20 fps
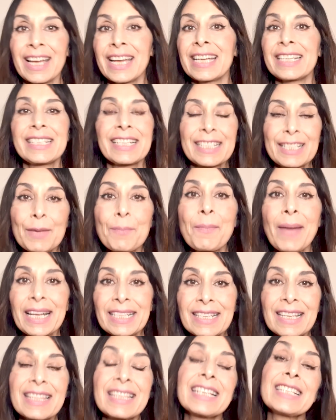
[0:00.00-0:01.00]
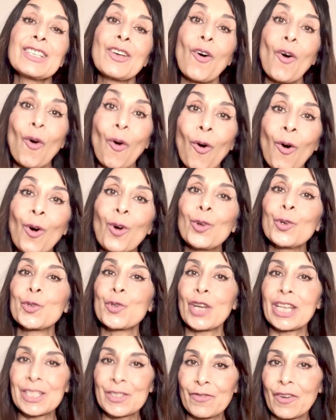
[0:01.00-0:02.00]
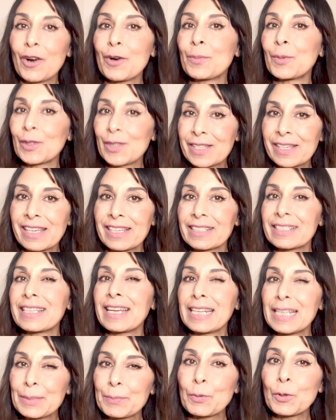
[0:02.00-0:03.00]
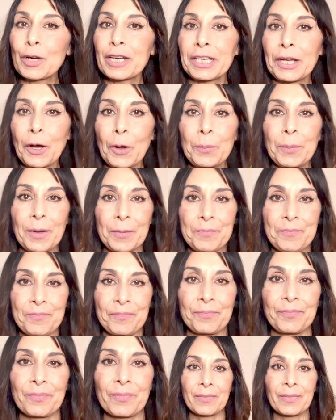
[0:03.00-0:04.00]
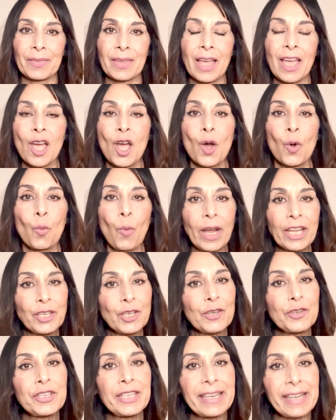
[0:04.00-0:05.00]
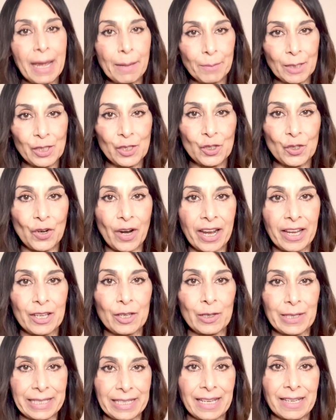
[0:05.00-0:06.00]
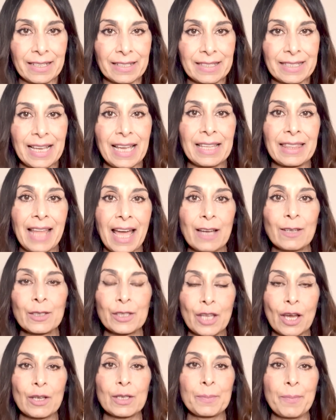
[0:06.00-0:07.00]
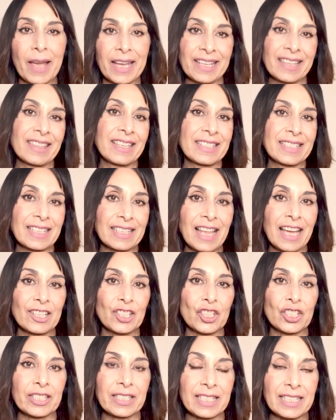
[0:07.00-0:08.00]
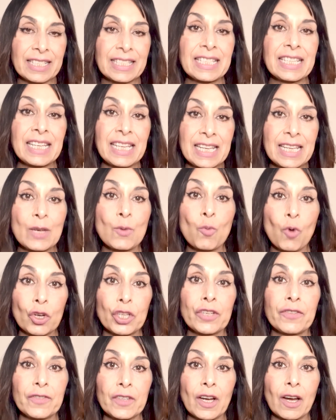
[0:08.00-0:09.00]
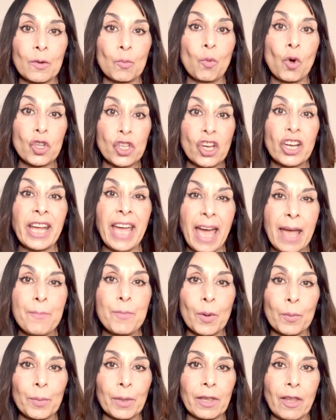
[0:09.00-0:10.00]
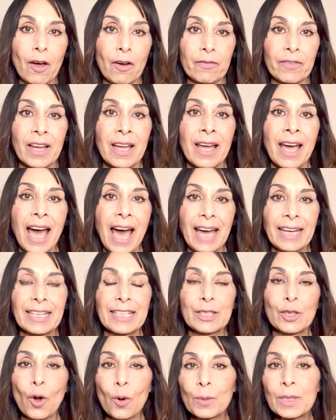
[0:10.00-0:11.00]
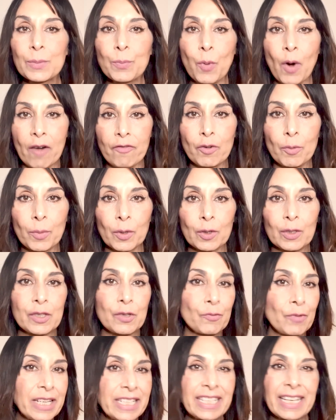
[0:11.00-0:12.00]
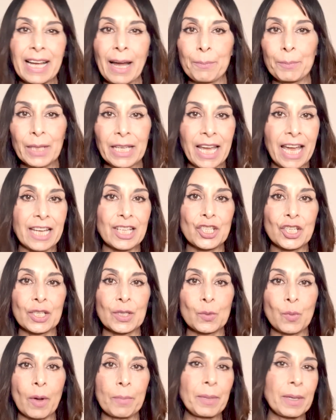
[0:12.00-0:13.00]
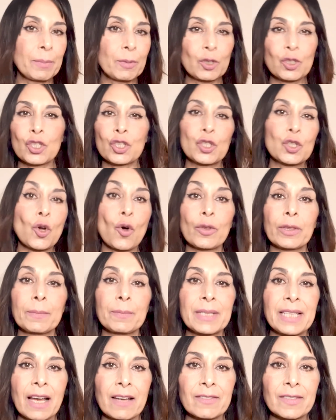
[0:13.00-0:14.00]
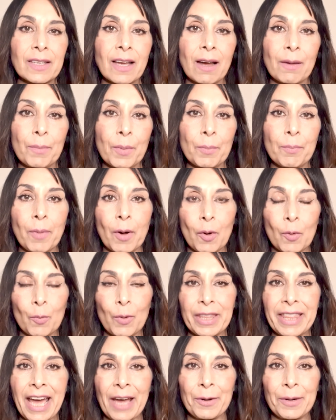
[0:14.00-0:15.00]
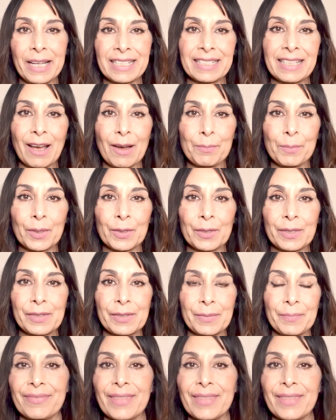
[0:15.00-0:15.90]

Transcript: Doesn't matter, these are all transferable skills and it's pretty open. When you demonstrate your skills, it allows those making the selection to see what you've done, what you're capable of. And it's always preferable to reading applications where people just talk themselves up, but without examples.